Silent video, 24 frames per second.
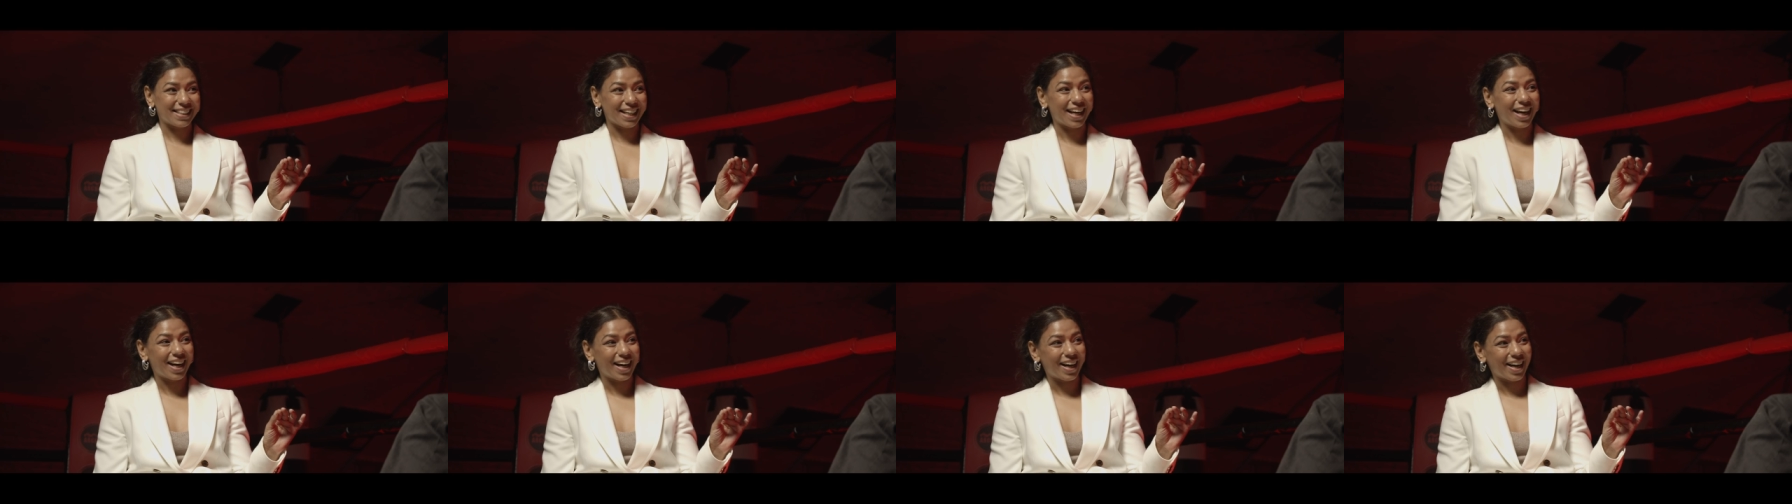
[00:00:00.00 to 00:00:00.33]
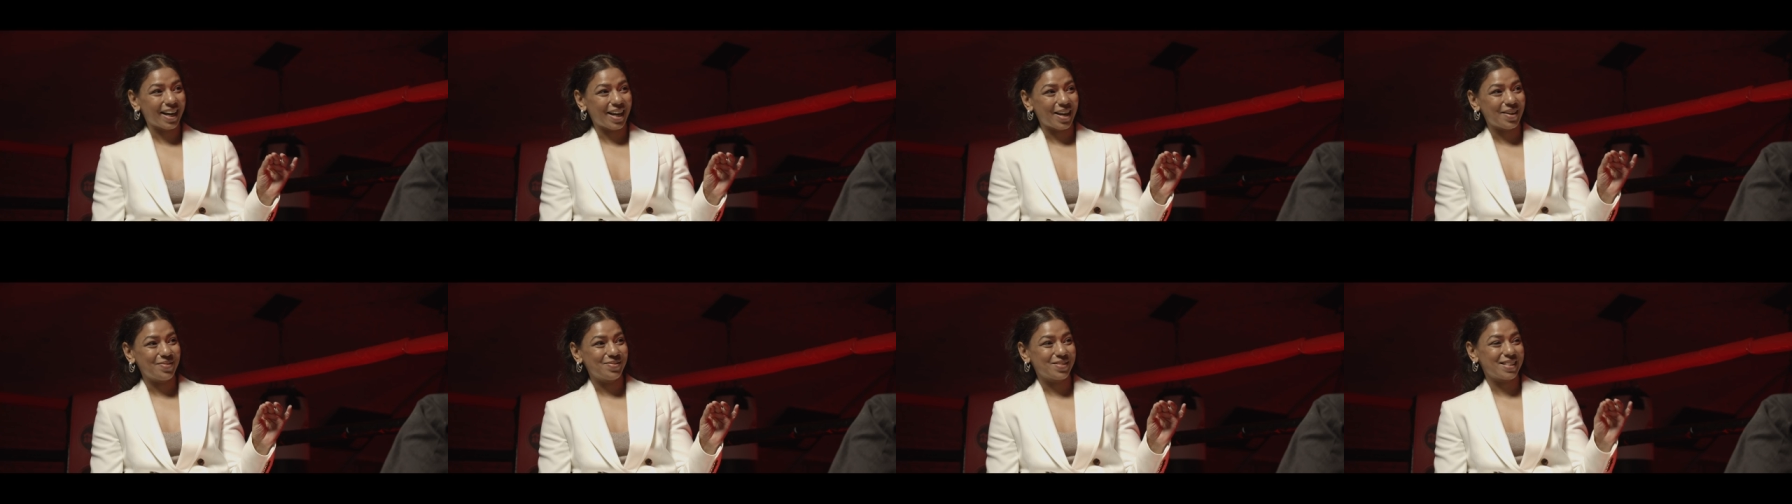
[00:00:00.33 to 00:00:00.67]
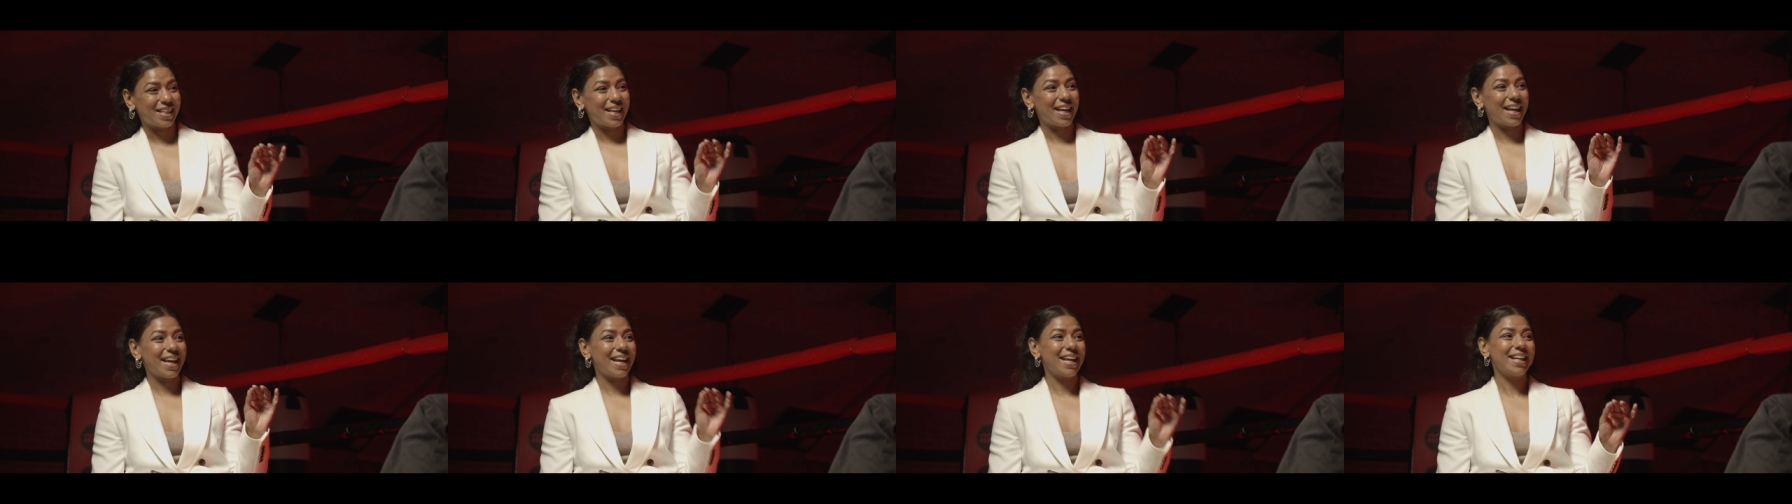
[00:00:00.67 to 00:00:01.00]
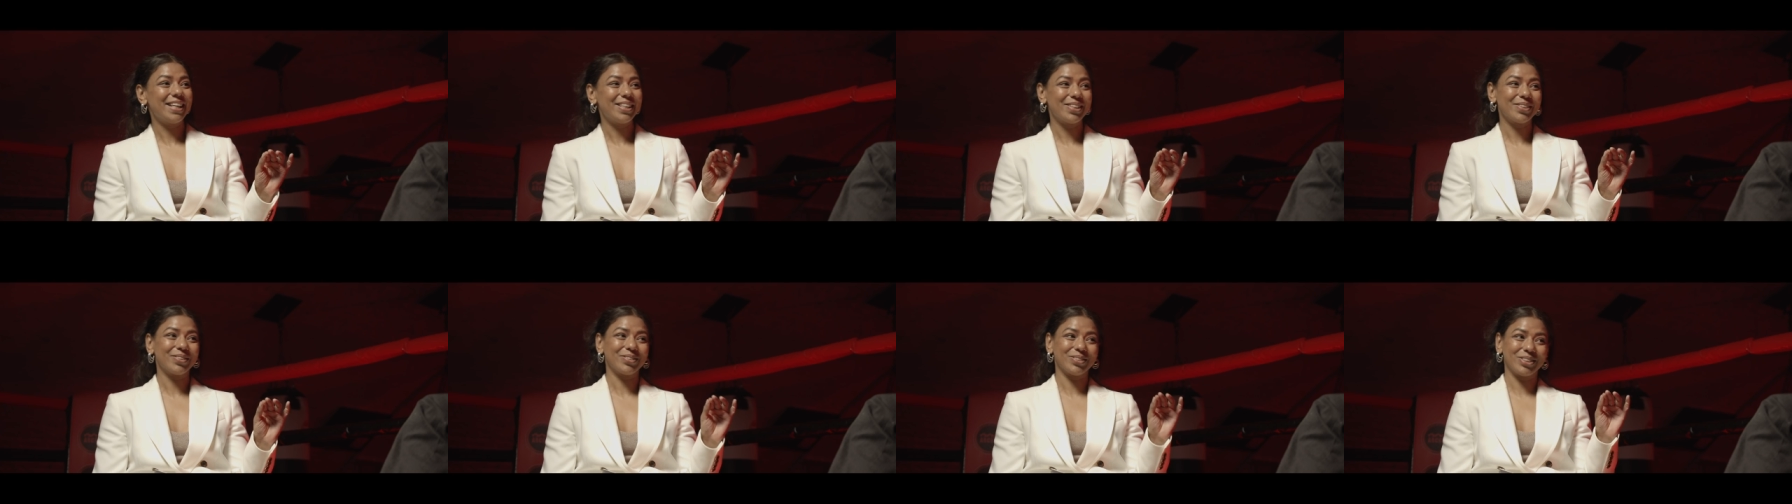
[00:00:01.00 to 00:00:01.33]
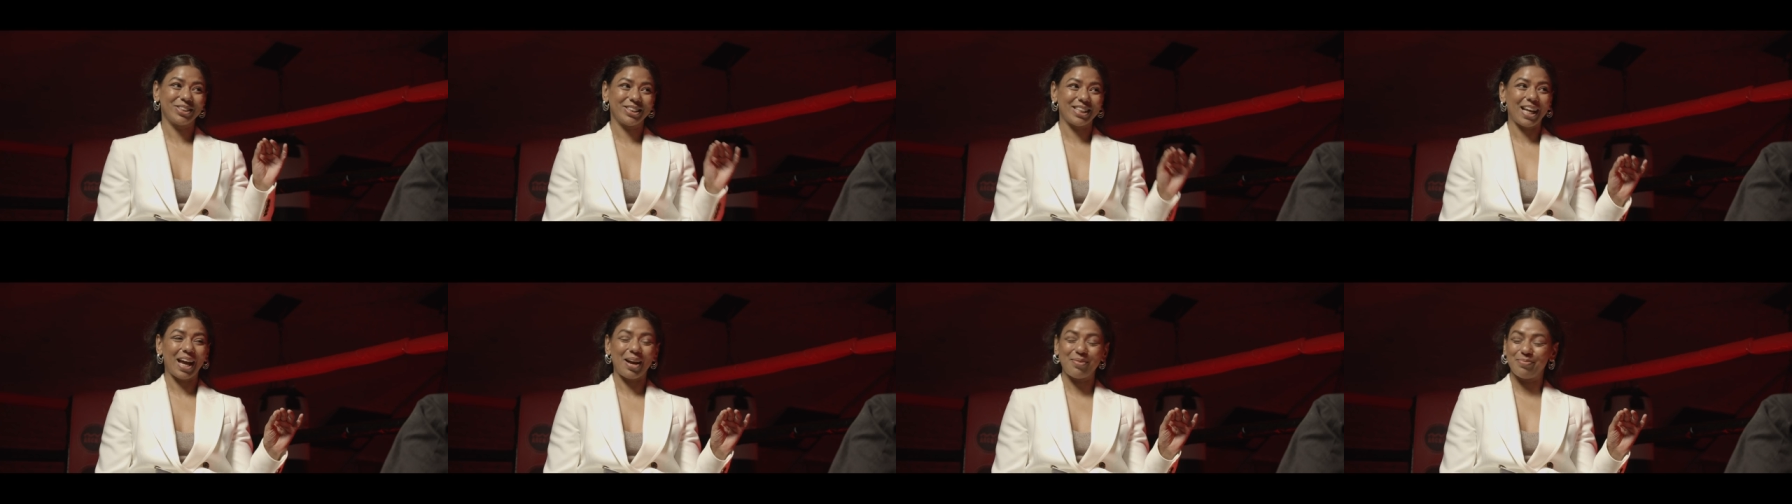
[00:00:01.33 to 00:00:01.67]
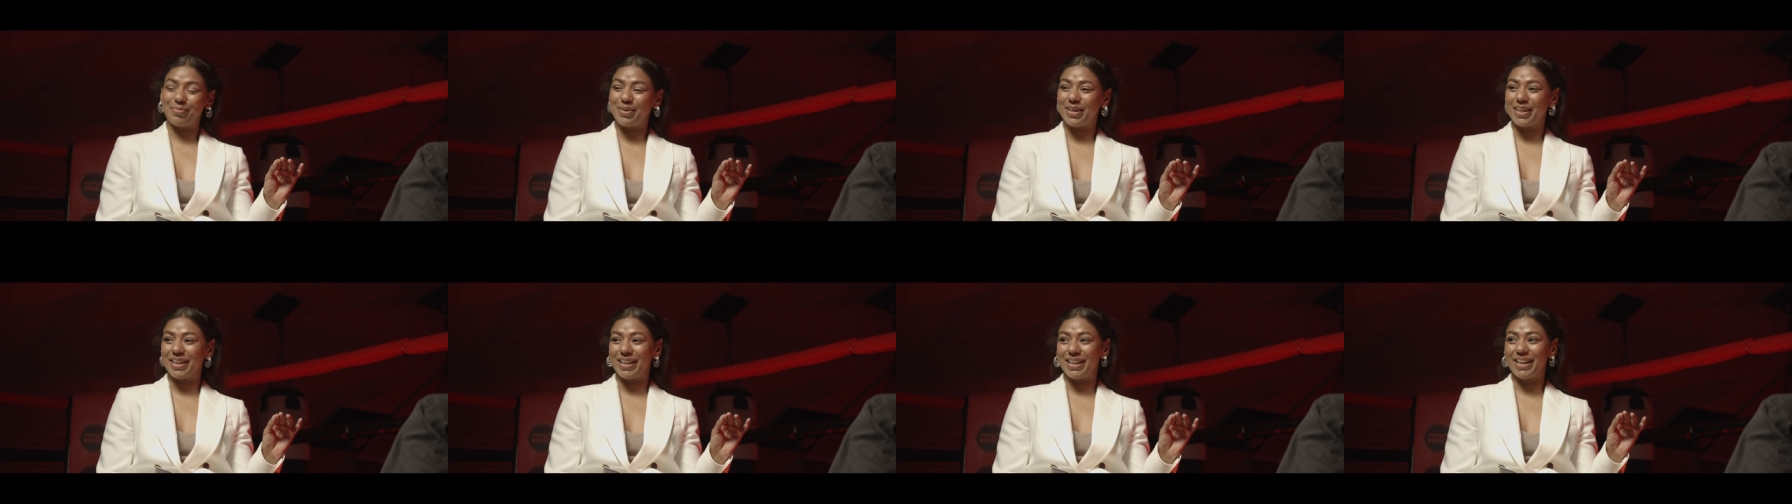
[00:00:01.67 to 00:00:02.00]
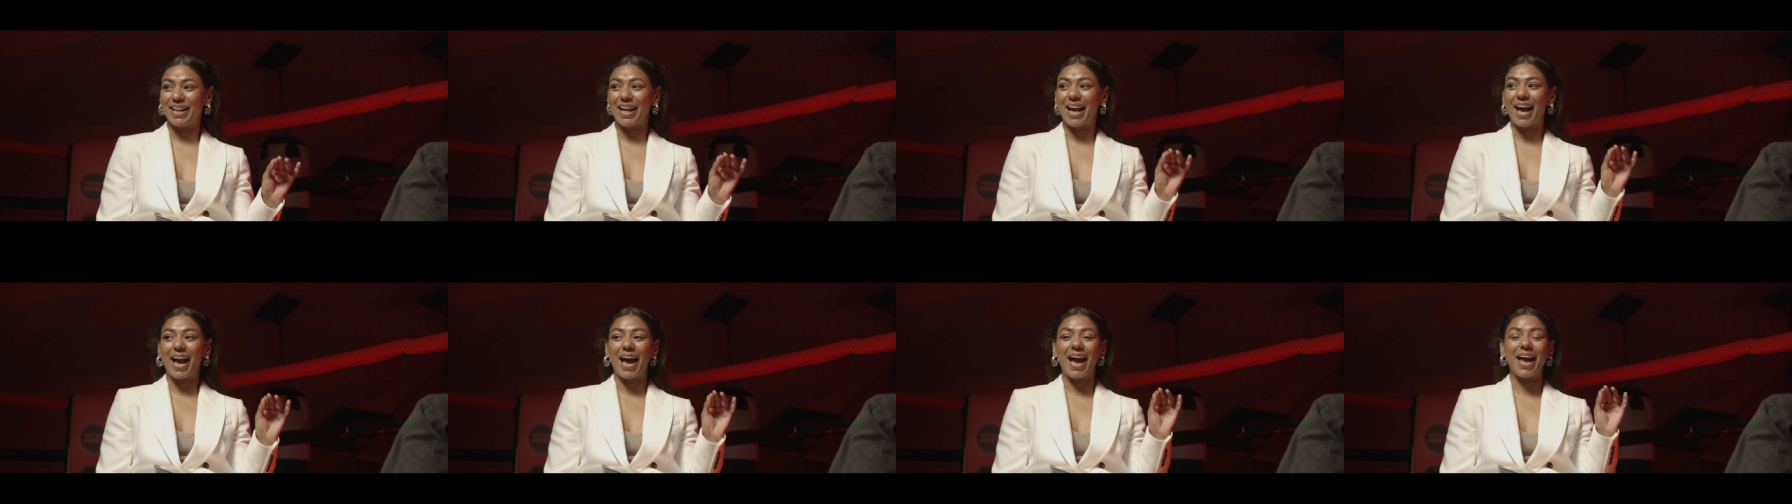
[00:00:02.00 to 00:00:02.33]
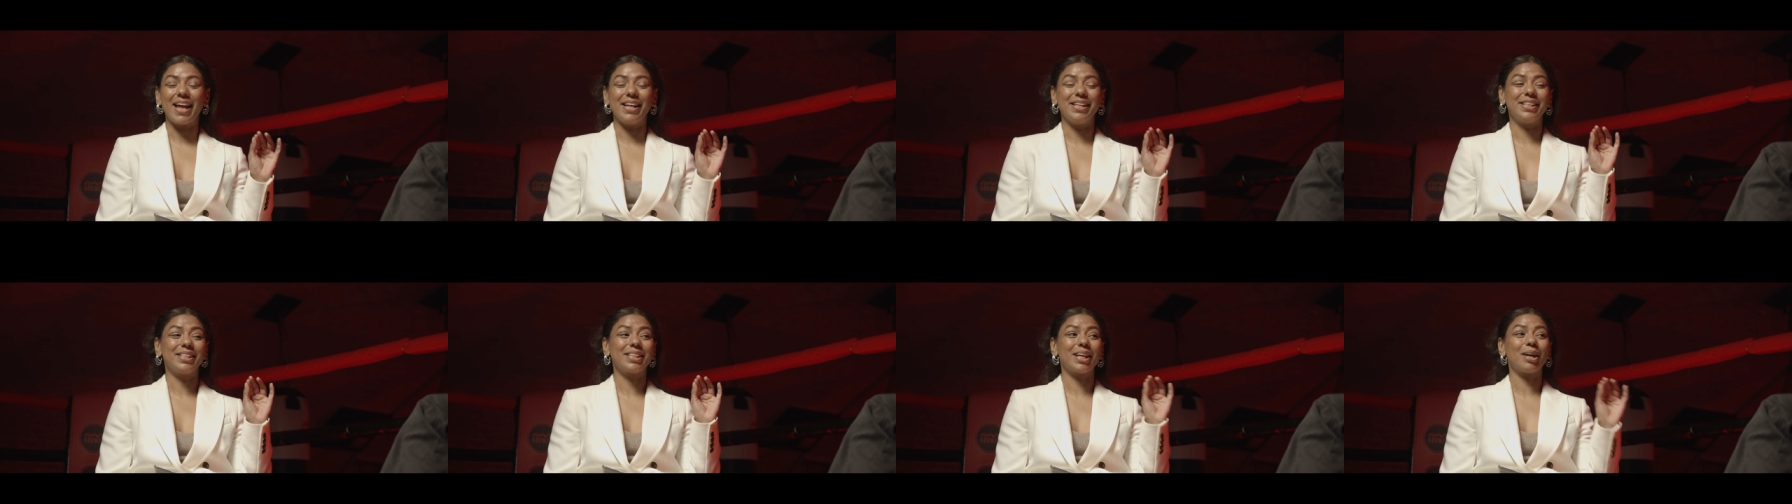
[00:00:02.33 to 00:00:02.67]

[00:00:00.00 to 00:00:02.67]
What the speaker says: times indoor champion and